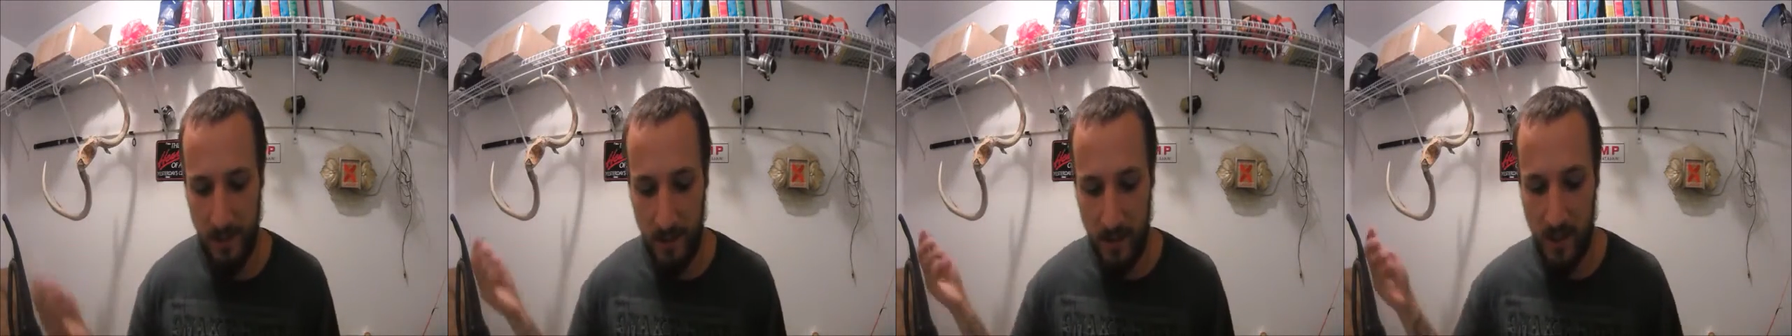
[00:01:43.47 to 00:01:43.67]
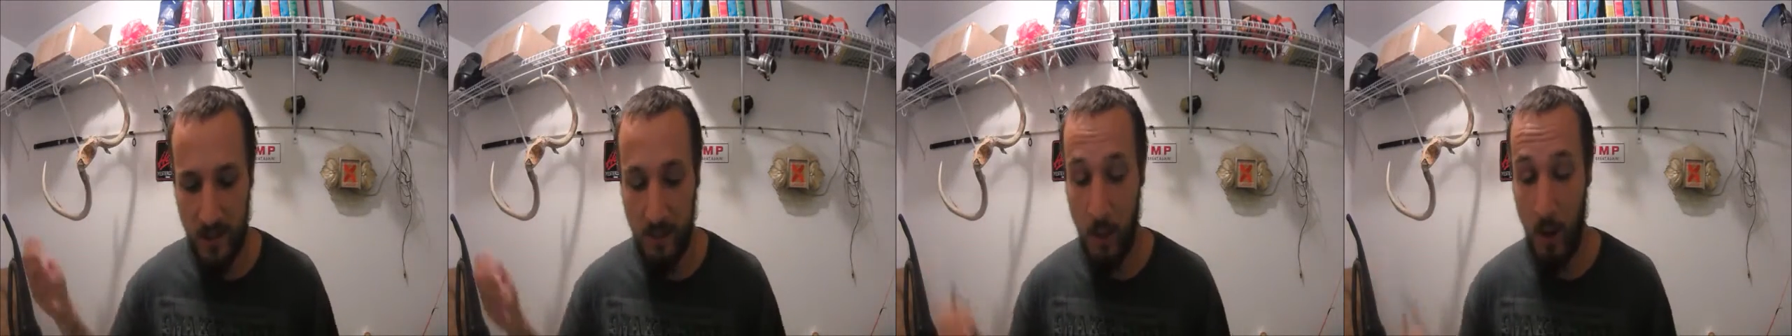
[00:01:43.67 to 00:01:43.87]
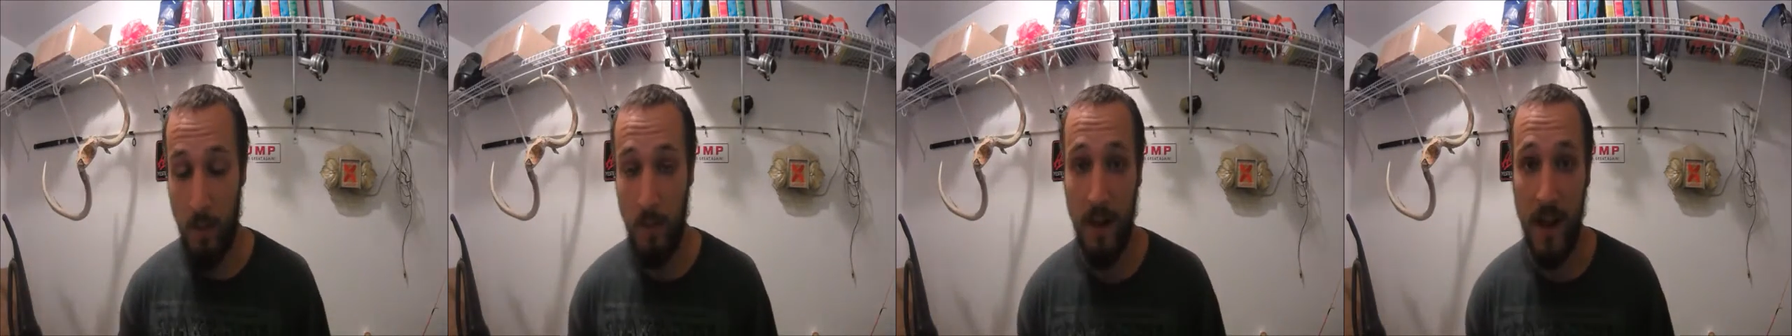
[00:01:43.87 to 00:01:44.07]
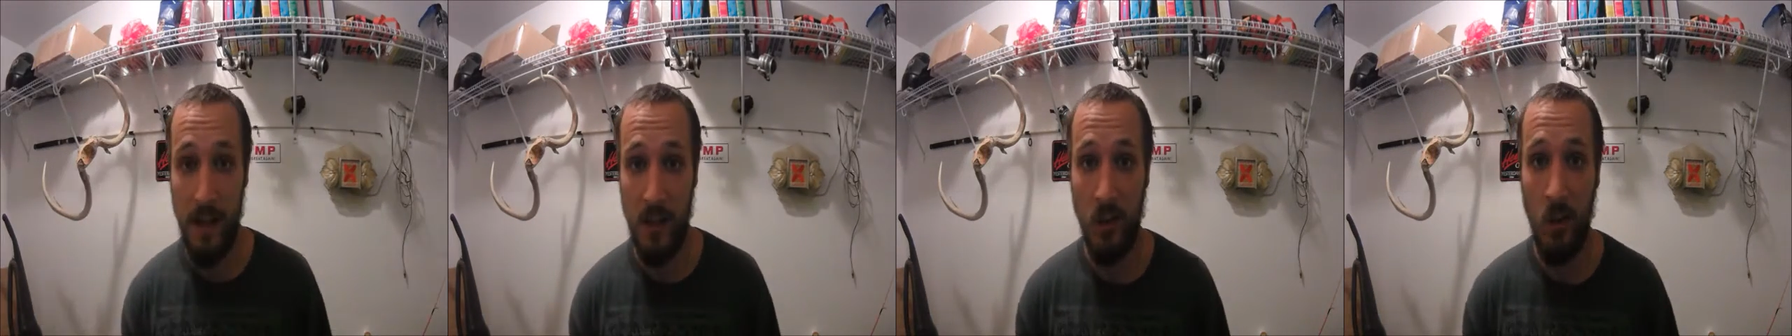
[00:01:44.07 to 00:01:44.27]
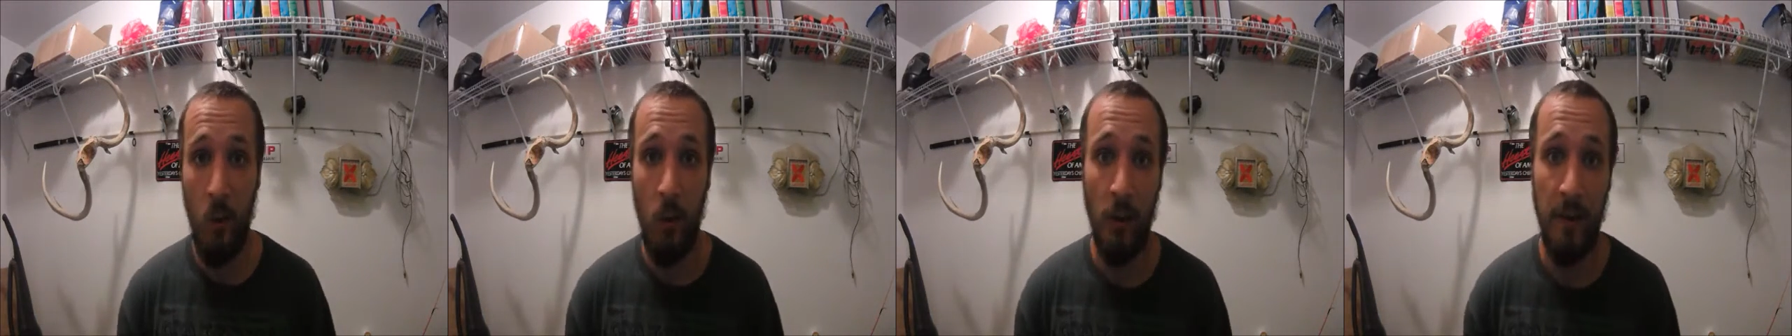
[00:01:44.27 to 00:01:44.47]
SmartBait's
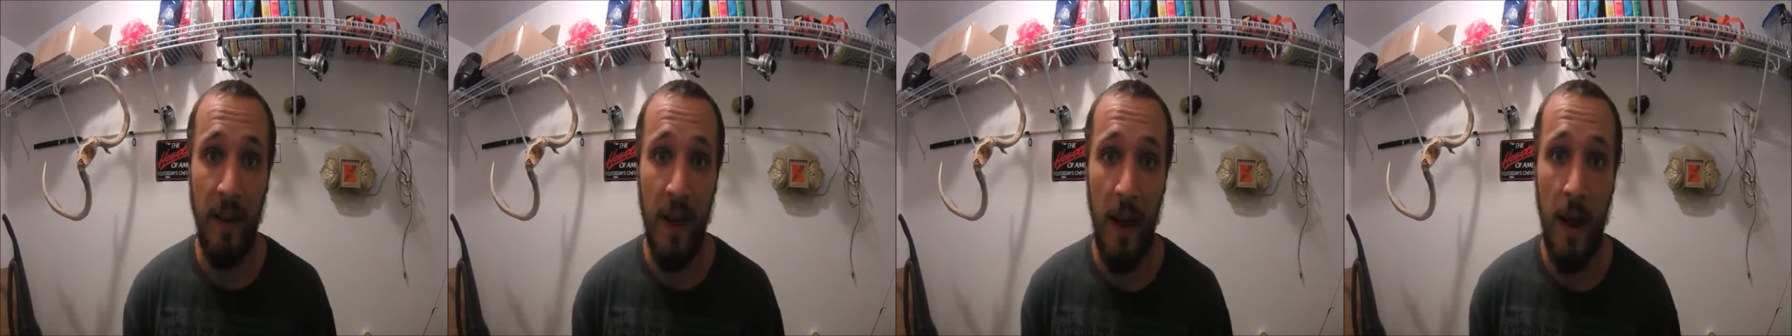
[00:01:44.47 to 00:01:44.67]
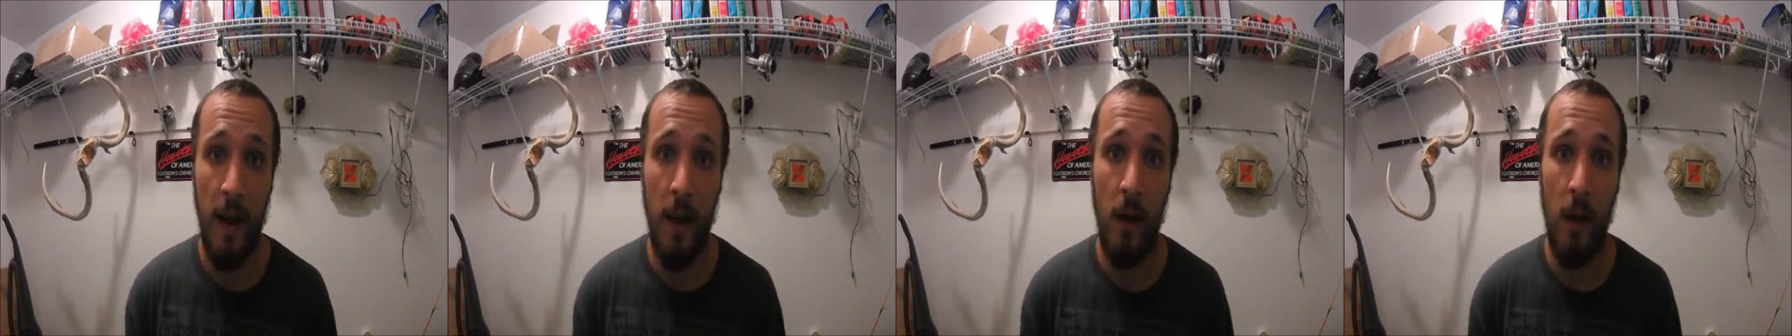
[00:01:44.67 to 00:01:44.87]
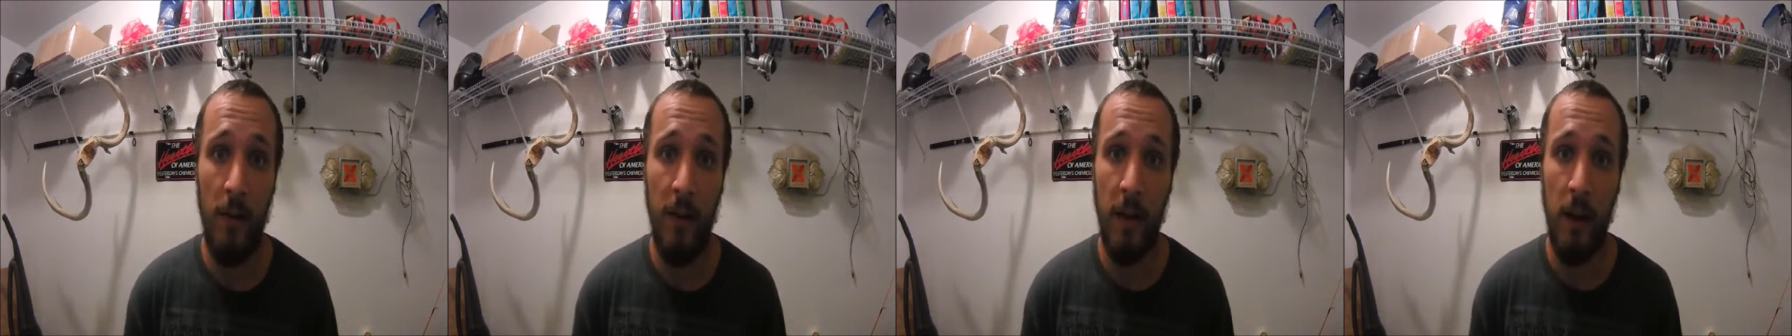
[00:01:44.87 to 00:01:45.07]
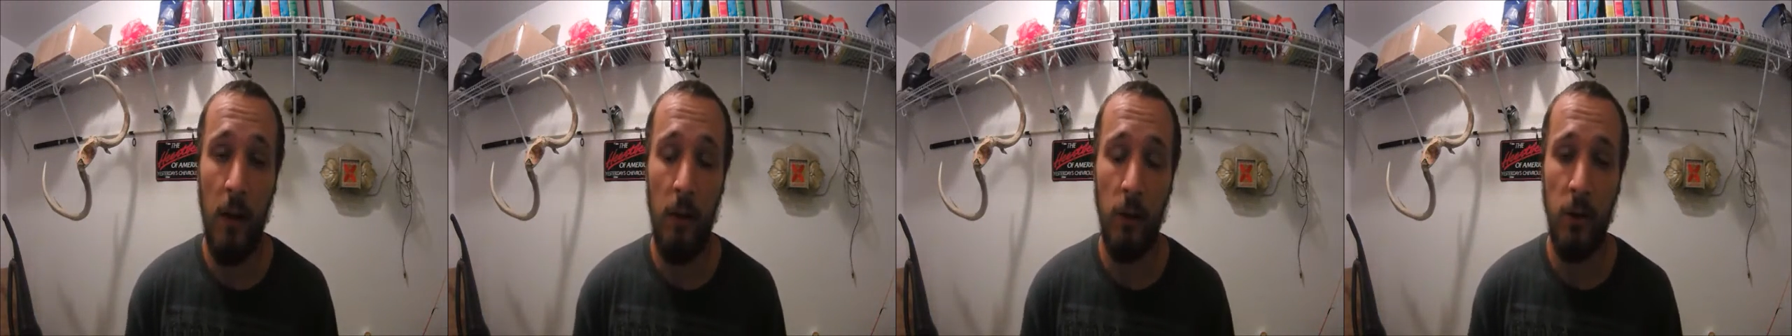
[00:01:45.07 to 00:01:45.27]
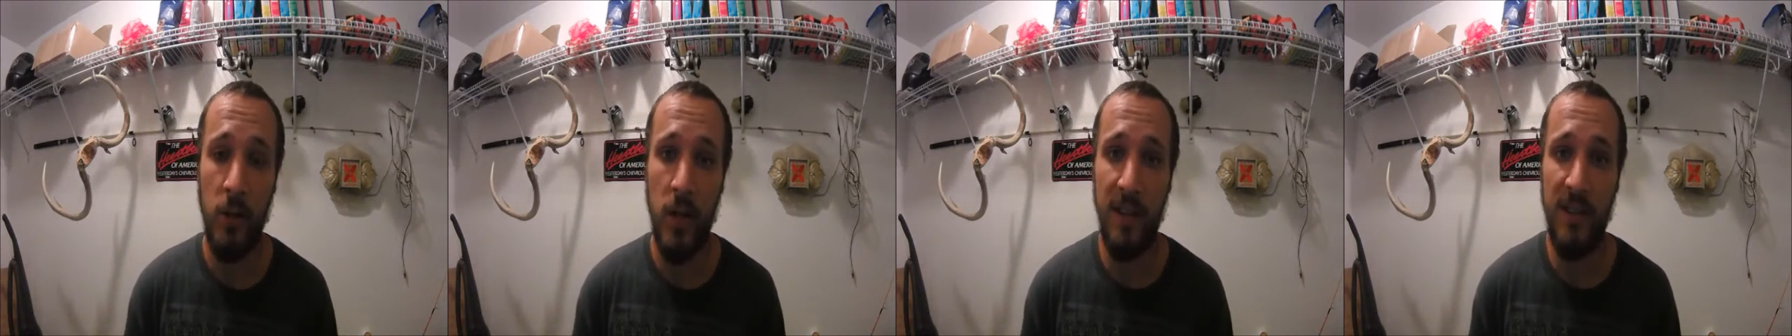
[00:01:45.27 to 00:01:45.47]
whole take on the color
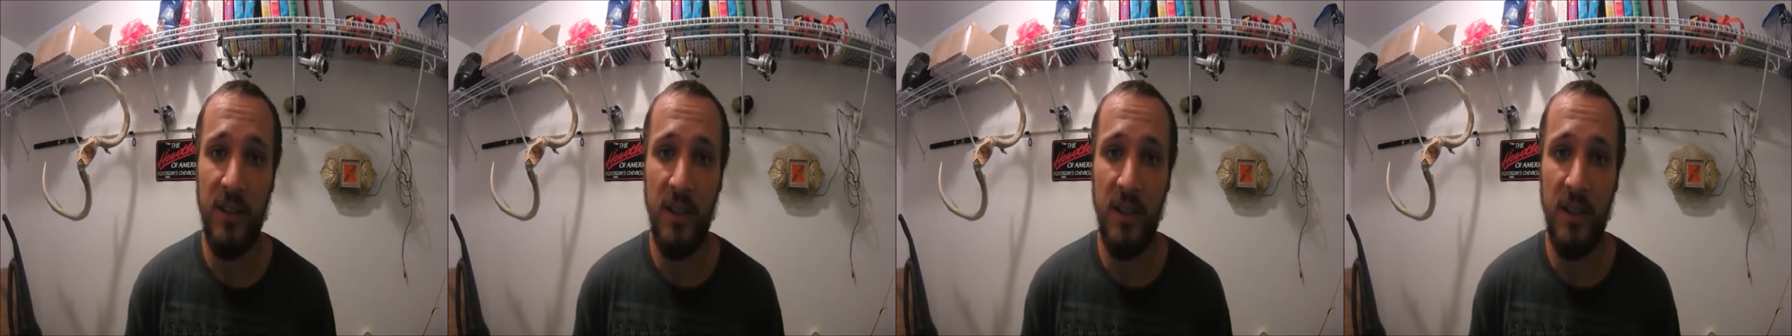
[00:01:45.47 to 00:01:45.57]
change